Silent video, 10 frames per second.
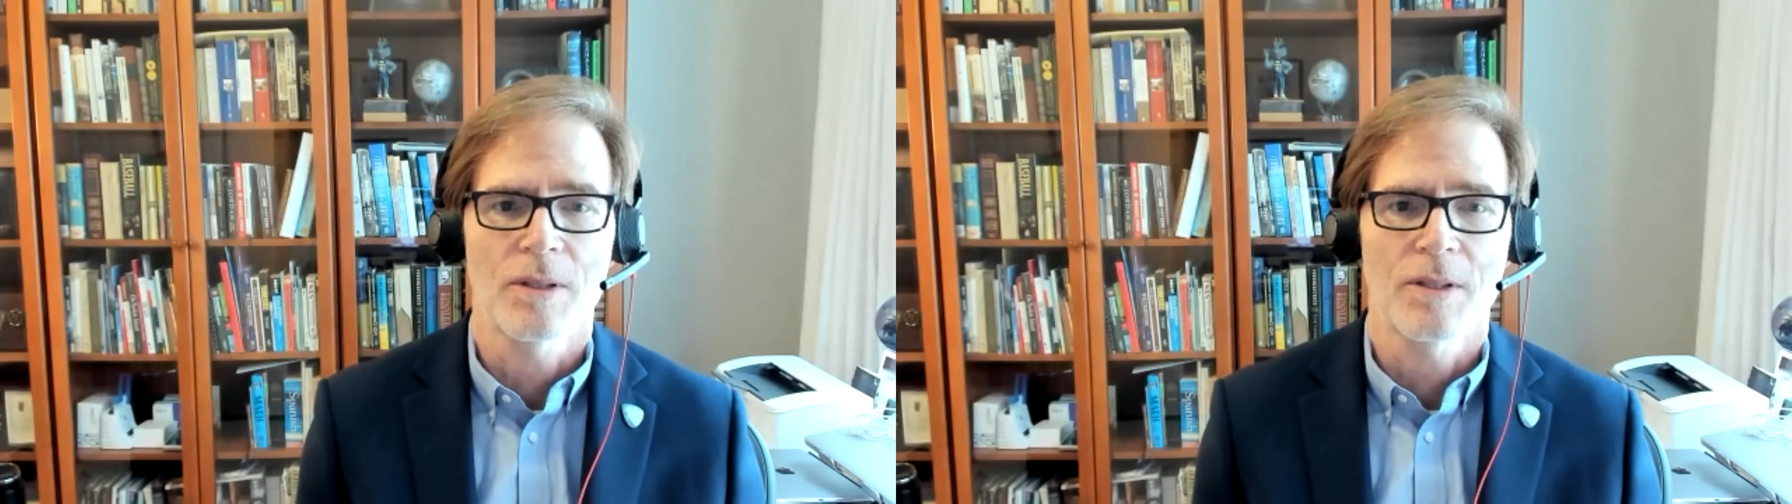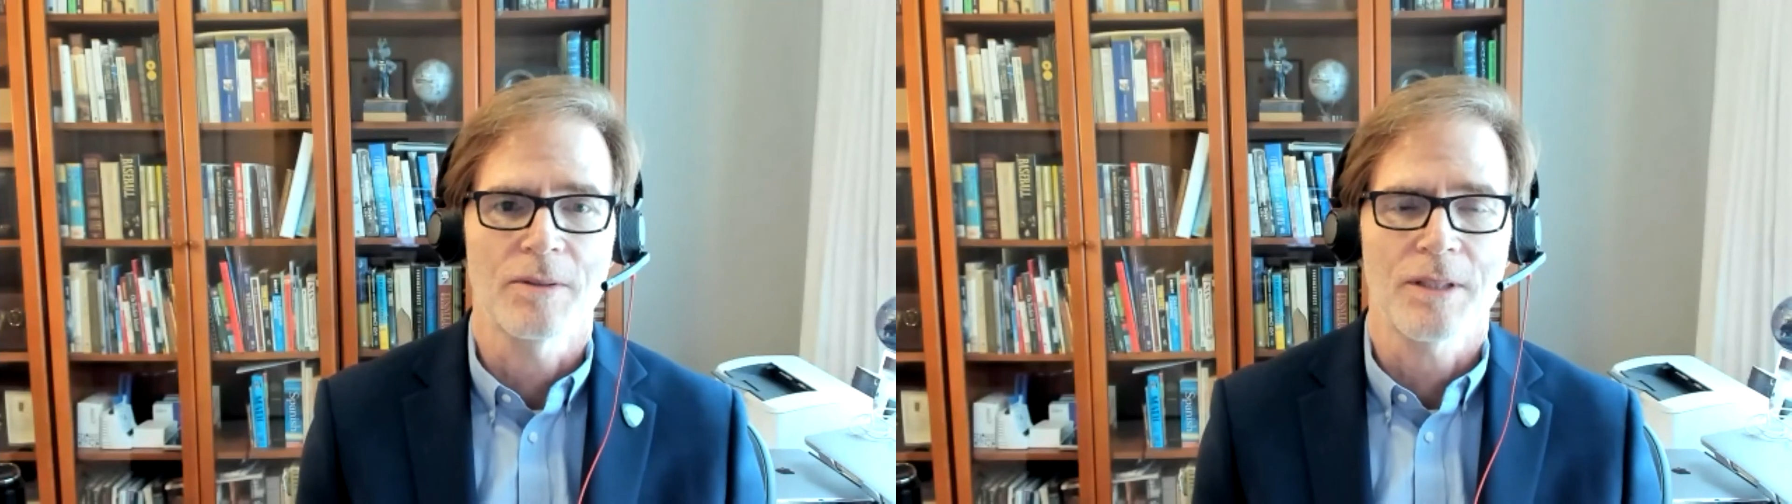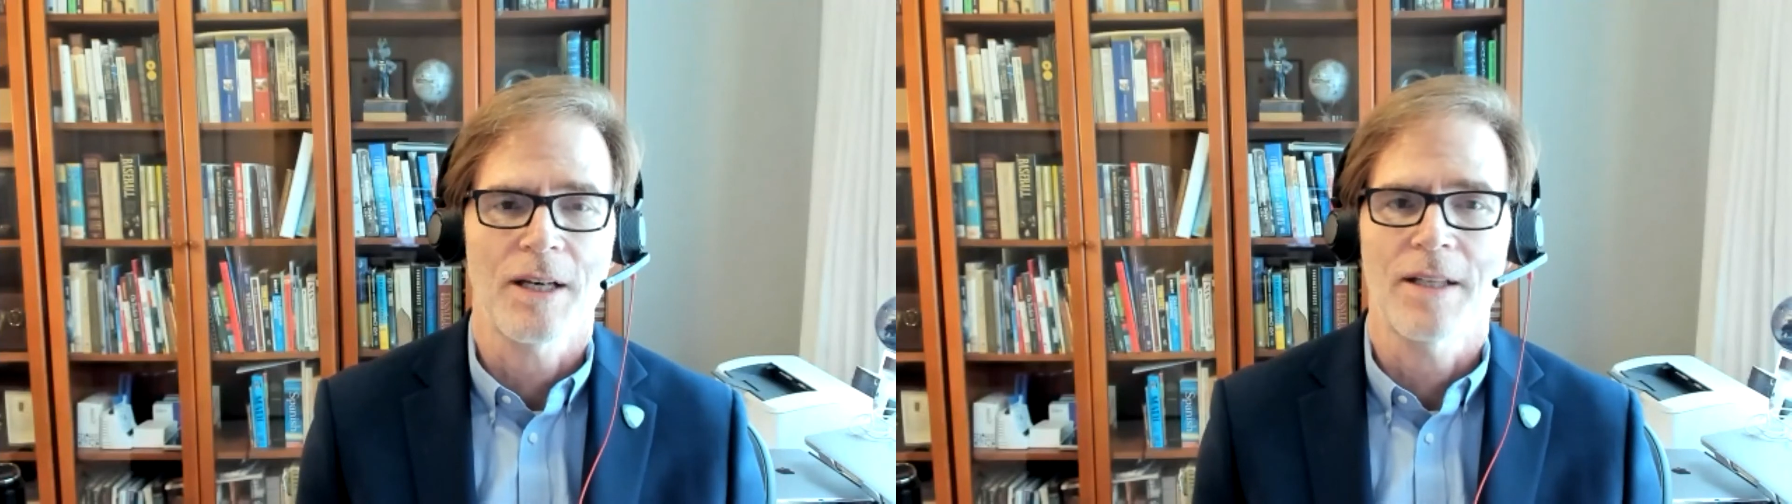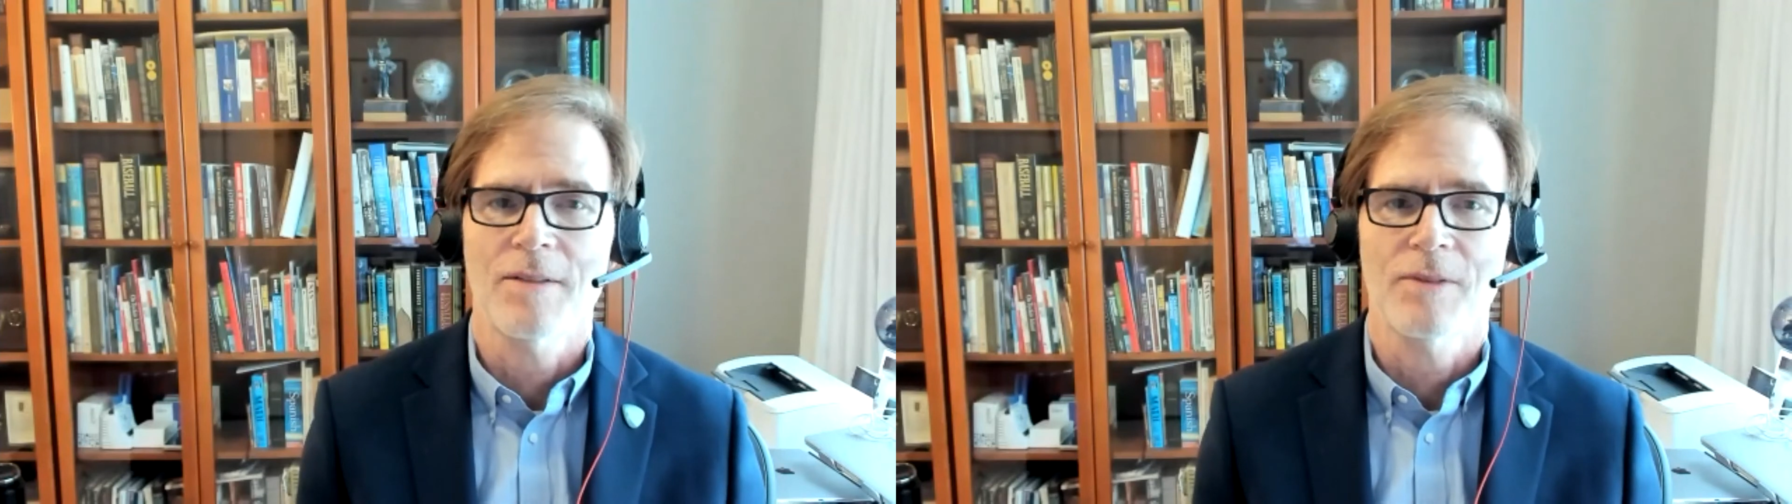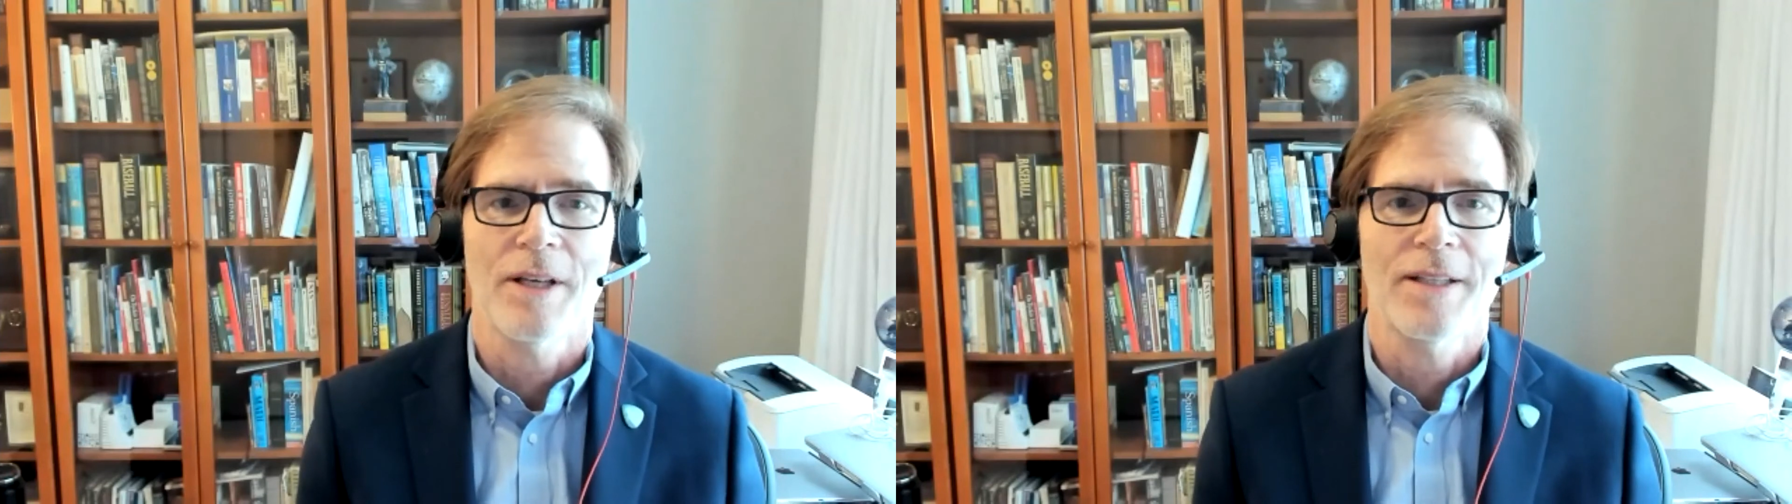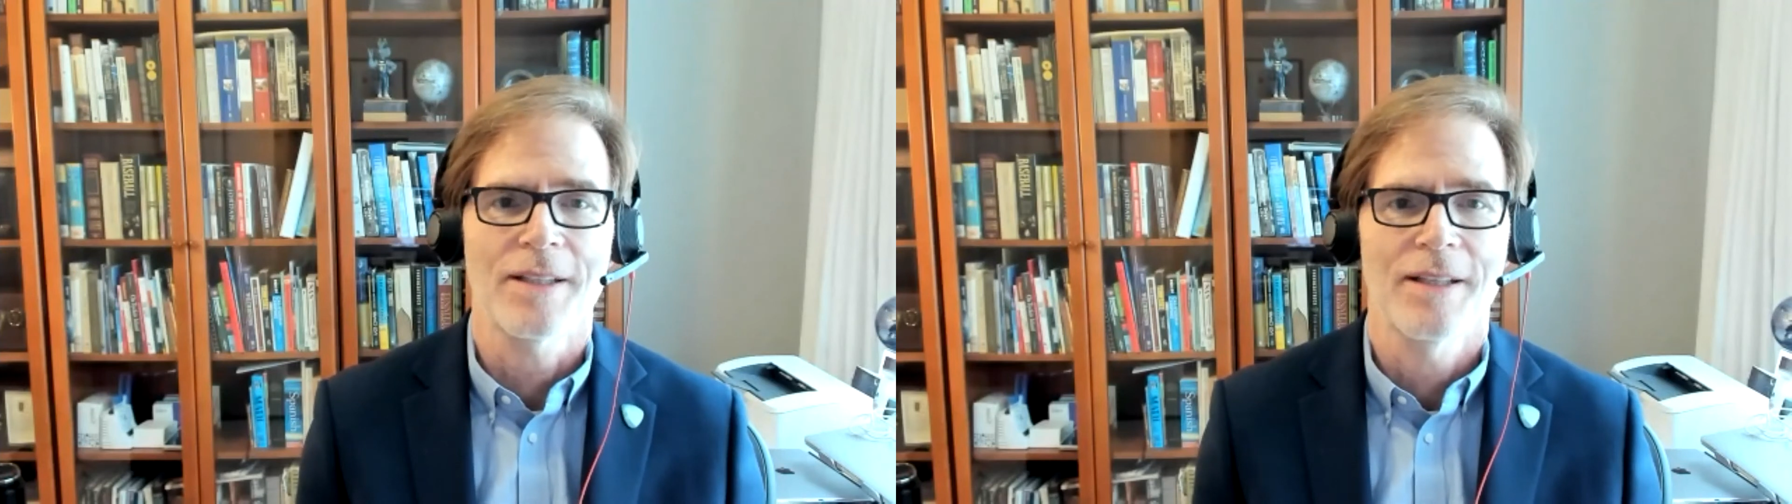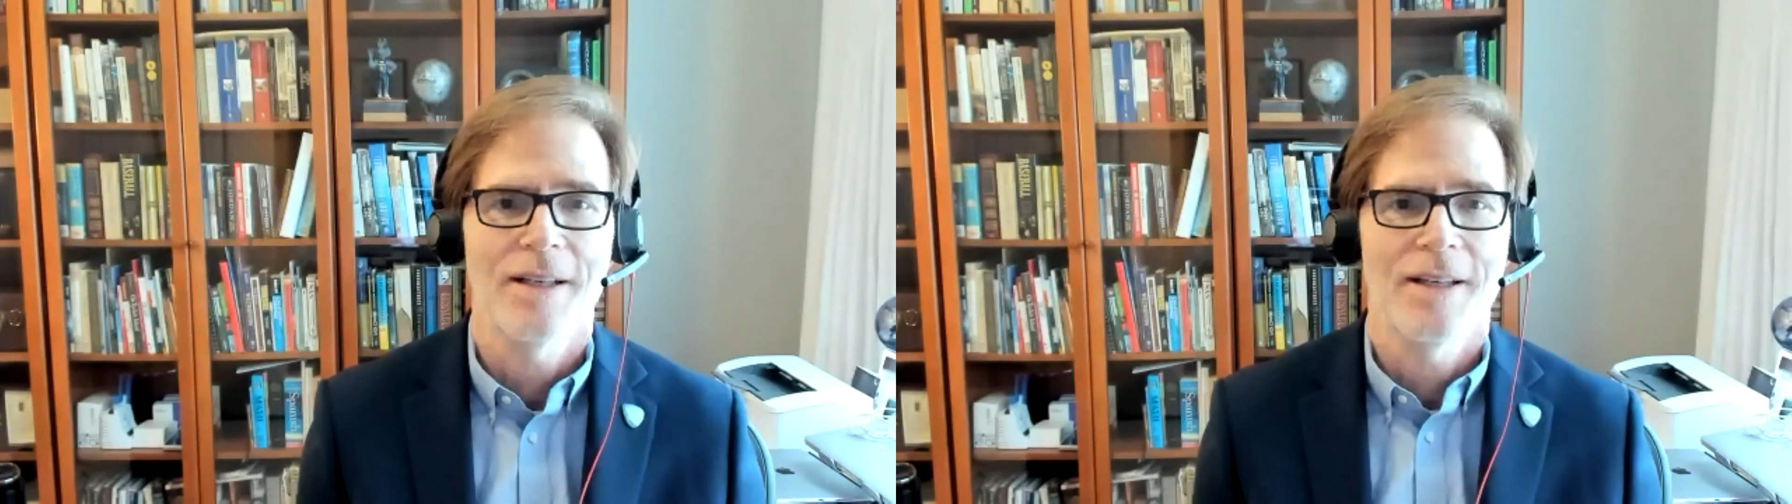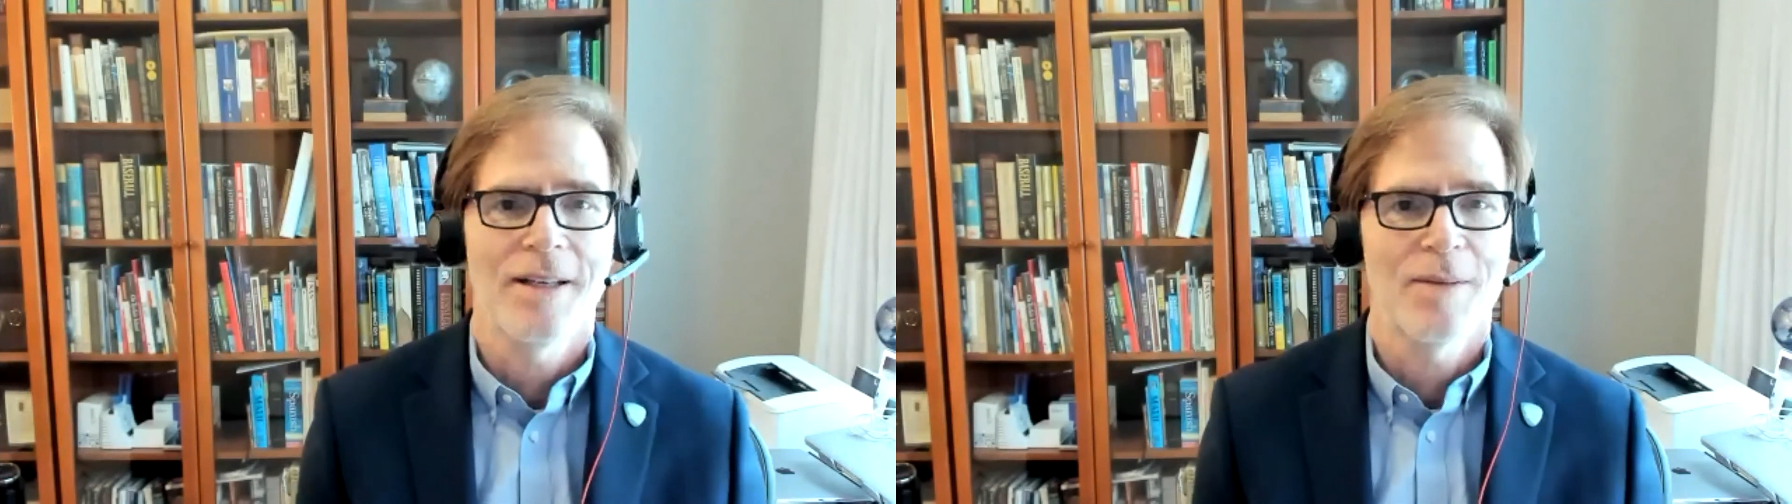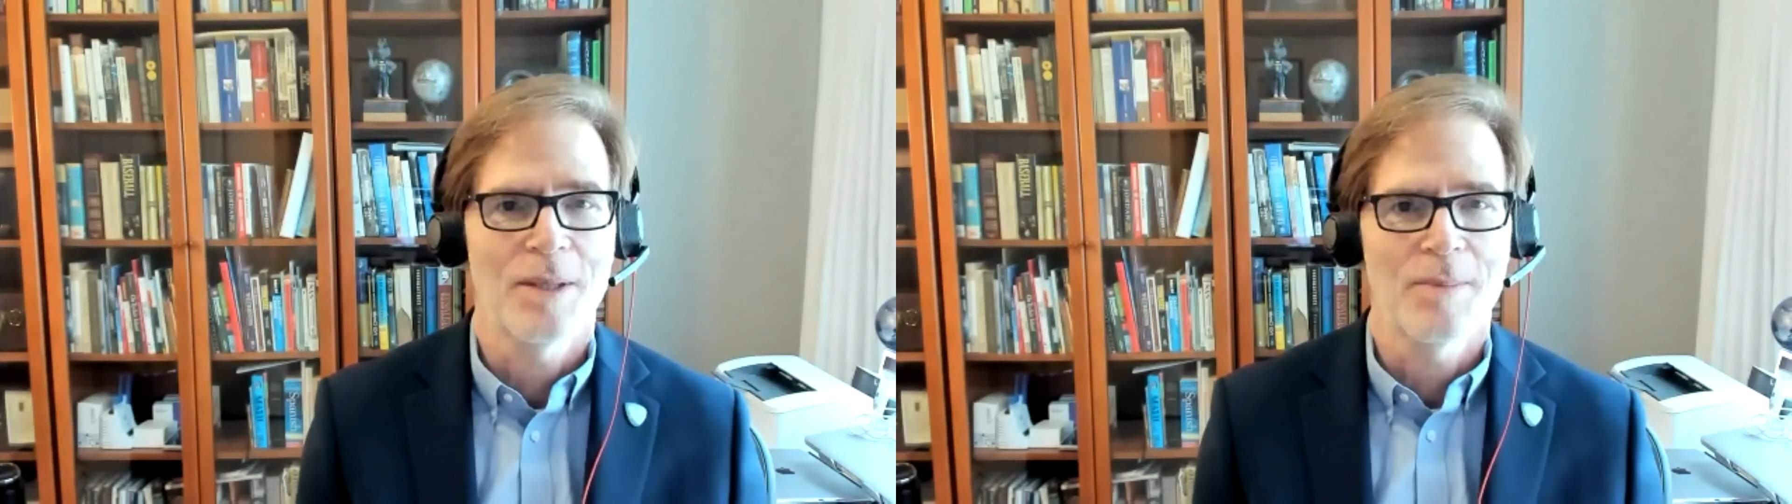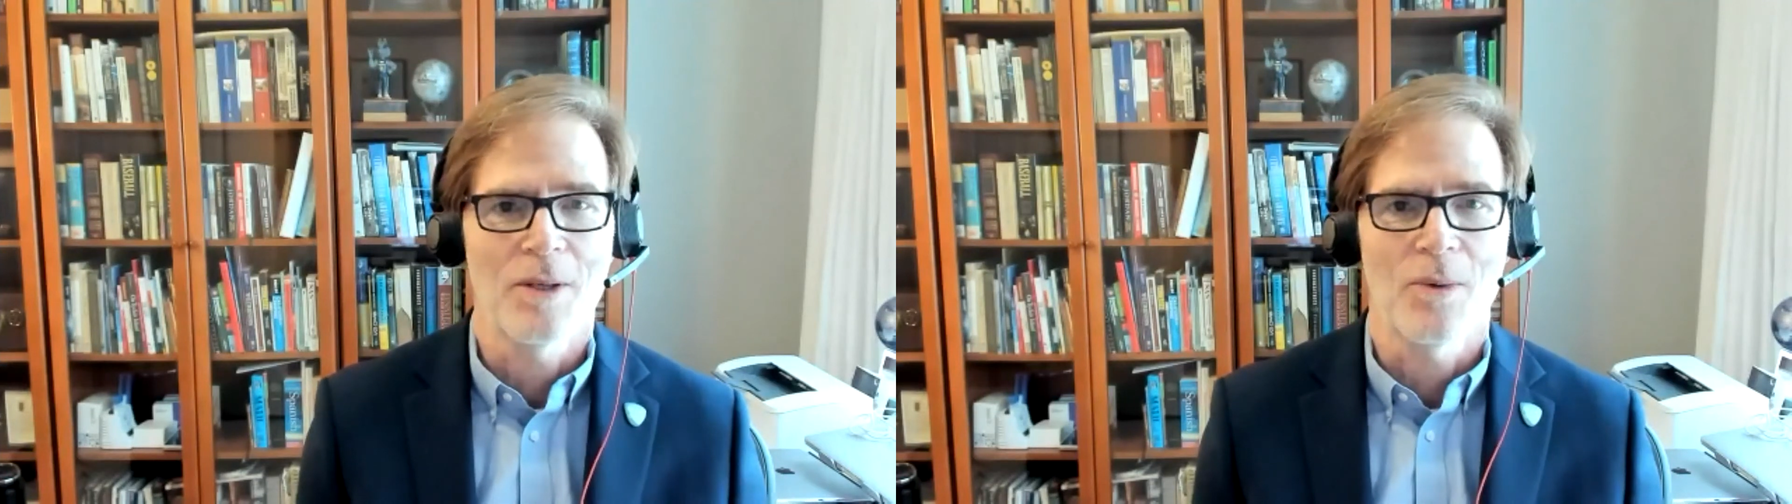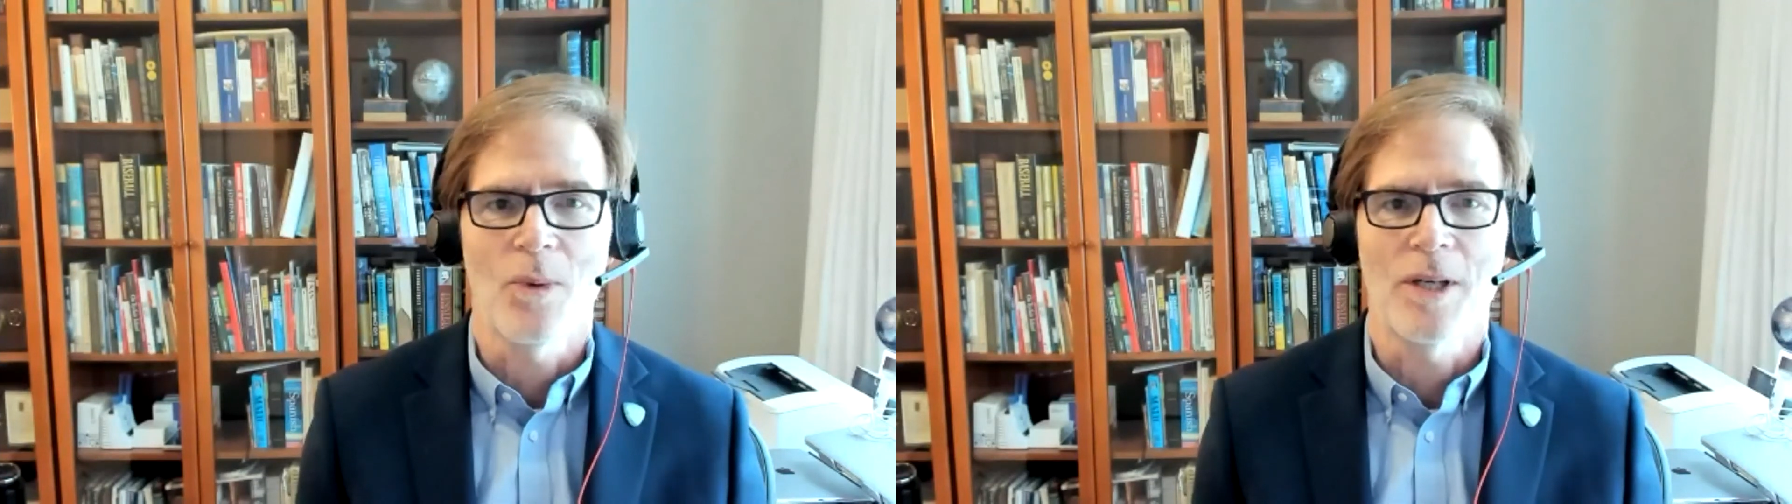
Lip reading: It was kind of like maybe a 1